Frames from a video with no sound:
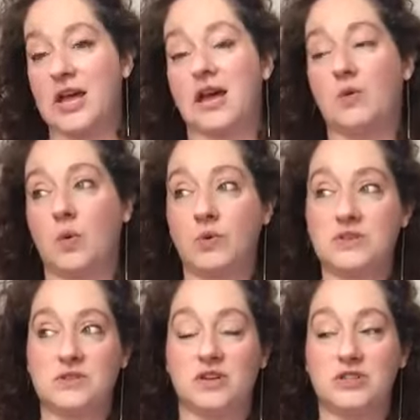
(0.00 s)
And when we
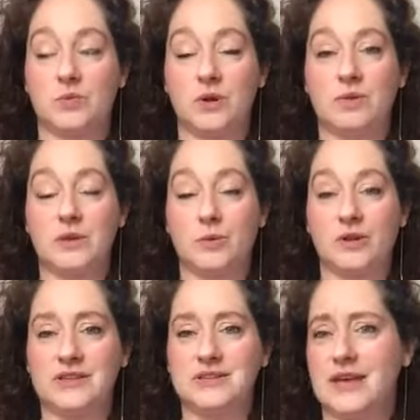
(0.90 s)
start to bring people
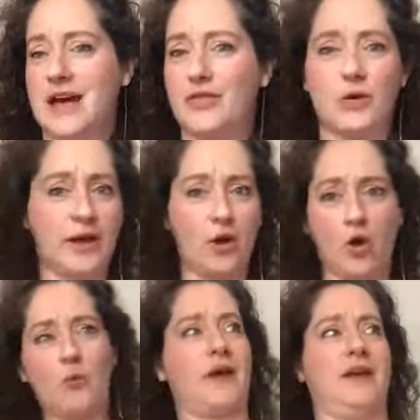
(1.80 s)
into that, they're like,
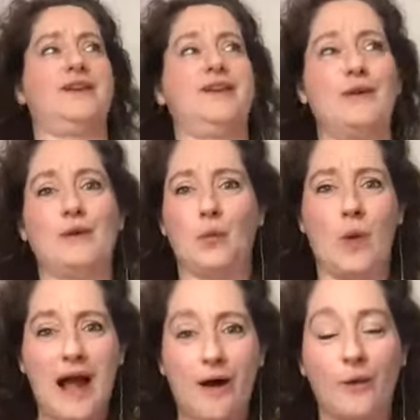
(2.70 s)
oh my, you know,
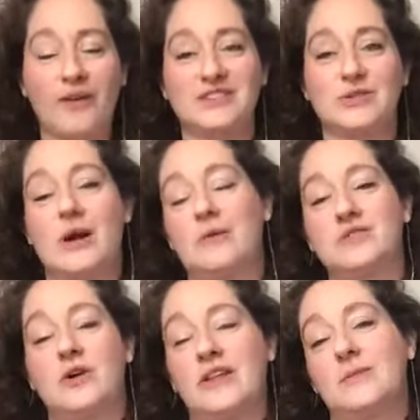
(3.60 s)
wow. So I was
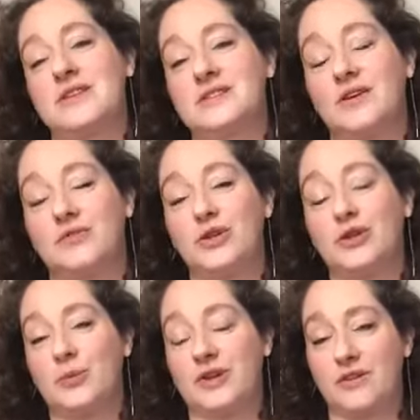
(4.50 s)
calling myself a
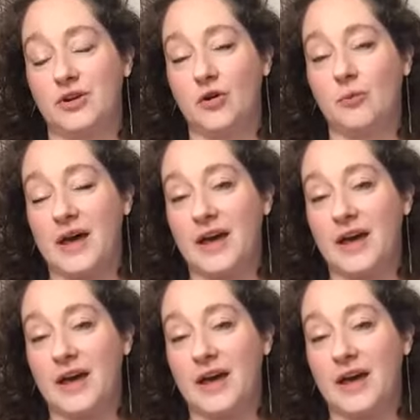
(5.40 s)
little bit of a nomad.